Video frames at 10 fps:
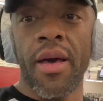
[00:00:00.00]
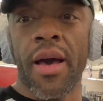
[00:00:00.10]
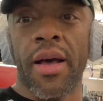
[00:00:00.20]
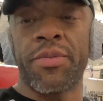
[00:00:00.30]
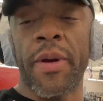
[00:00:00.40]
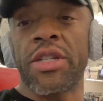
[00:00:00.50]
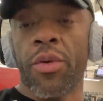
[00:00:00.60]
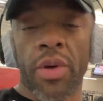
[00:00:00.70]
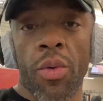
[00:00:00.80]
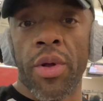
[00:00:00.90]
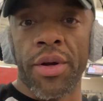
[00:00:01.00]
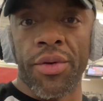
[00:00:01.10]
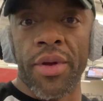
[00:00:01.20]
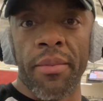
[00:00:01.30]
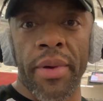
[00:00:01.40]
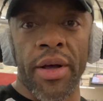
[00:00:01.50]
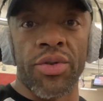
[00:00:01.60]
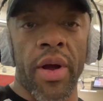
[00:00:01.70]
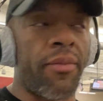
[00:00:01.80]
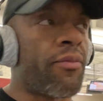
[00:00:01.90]
especially when I want to do dumbbells.
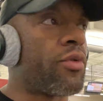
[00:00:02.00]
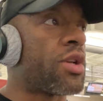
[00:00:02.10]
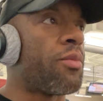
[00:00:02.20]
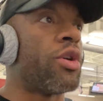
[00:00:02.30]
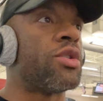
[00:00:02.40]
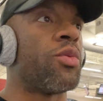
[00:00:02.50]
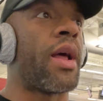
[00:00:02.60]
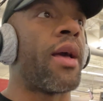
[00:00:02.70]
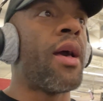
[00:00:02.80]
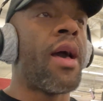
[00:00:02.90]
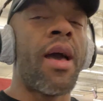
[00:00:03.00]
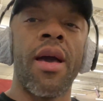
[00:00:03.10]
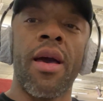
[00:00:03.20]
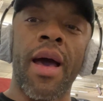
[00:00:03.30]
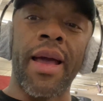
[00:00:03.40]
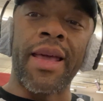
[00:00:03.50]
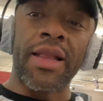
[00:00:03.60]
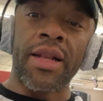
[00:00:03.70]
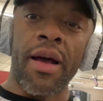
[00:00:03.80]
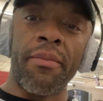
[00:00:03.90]
Right? For some reason, when I get
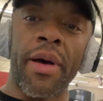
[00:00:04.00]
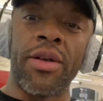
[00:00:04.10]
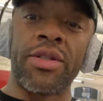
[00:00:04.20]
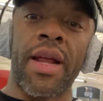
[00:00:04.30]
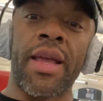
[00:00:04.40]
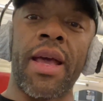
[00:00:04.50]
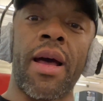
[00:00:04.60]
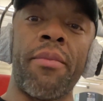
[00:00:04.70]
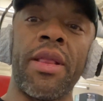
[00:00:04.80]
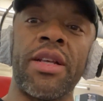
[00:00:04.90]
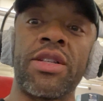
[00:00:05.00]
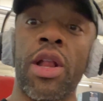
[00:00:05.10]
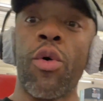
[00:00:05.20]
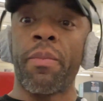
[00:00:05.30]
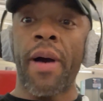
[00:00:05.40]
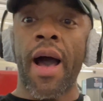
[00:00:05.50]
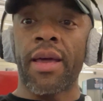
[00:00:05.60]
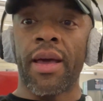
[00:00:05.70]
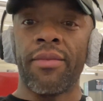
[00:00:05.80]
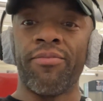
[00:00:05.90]
the dumbbells and I'm in this lower
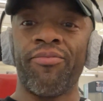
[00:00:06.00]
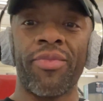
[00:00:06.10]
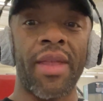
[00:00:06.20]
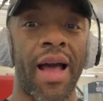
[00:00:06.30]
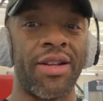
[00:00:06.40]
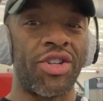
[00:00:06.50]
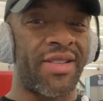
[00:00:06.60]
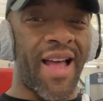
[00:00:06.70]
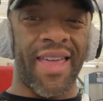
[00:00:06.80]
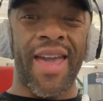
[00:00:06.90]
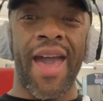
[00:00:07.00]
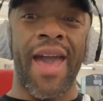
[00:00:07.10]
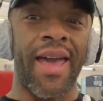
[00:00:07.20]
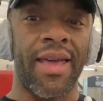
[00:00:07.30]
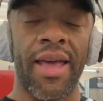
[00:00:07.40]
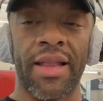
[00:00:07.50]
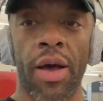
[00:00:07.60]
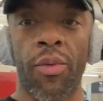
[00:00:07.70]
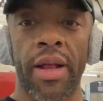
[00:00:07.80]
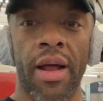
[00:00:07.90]
pocket, I can't get
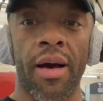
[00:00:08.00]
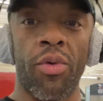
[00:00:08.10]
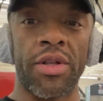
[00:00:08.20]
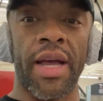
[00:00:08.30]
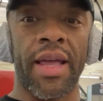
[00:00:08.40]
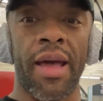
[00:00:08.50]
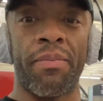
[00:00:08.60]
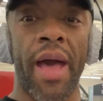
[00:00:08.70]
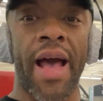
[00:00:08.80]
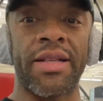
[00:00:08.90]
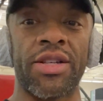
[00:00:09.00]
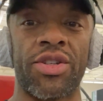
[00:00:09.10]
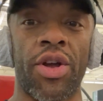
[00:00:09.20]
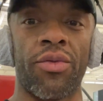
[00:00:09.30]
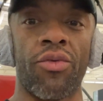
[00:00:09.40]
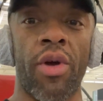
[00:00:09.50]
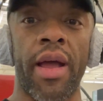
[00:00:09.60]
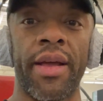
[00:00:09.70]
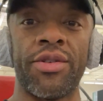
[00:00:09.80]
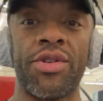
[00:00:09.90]
that weight up. Once I get past a certain
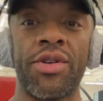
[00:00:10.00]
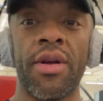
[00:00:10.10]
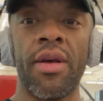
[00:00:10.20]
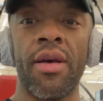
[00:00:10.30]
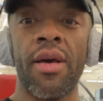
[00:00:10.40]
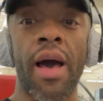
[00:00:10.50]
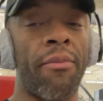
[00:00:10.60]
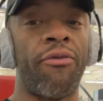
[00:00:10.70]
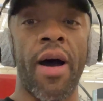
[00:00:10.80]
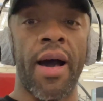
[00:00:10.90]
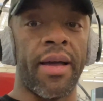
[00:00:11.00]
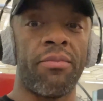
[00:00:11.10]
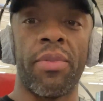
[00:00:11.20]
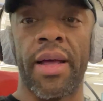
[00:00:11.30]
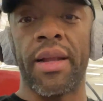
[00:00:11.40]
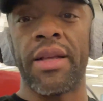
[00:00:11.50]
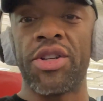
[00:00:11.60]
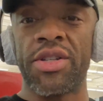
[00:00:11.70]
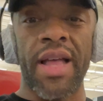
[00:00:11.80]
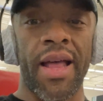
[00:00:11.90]
range, I'm fine, but it's
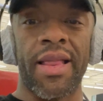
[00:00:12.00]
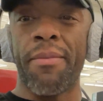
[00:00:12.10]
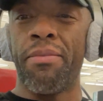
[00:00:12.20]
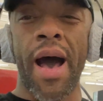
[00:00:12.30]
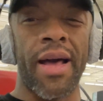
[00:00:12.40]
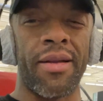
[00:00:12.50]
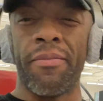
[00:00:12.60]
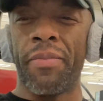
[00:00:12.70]
just that bottom